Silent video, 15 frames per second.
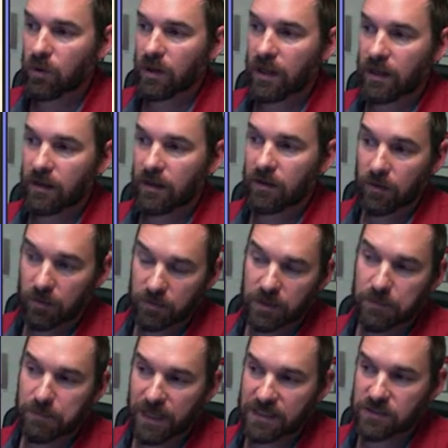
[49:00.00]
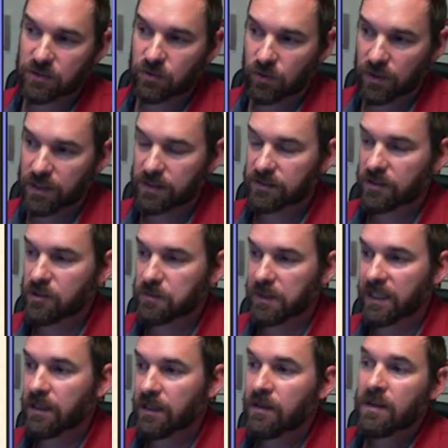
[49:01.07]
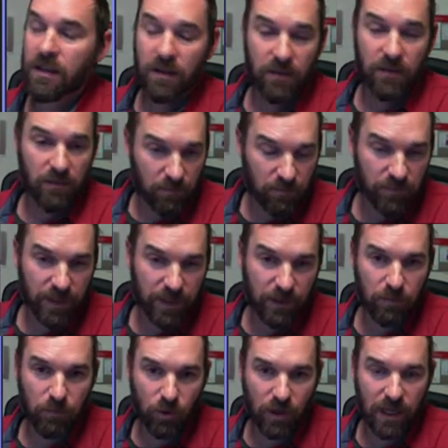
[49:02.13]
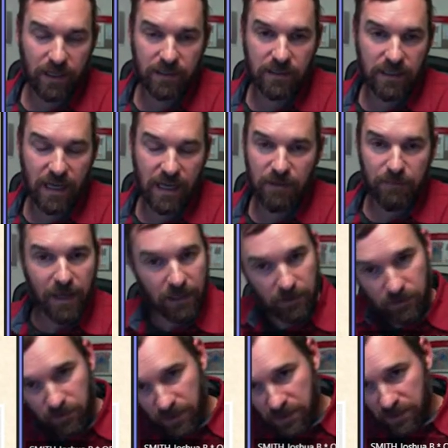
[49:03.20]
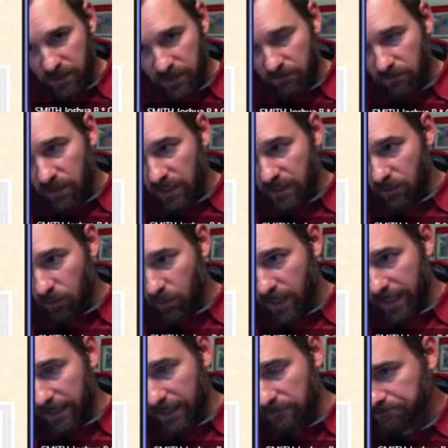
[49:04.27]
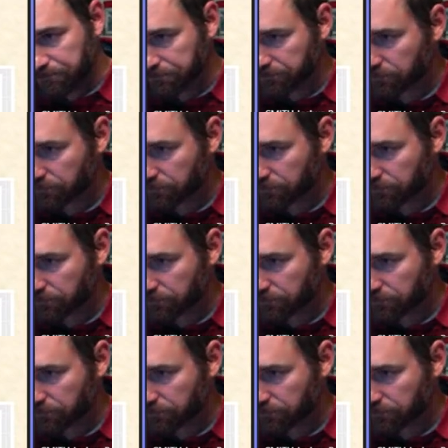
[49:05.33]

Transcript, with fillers: more or compensatory, excuse me. They were more likely to die of malnutrition either way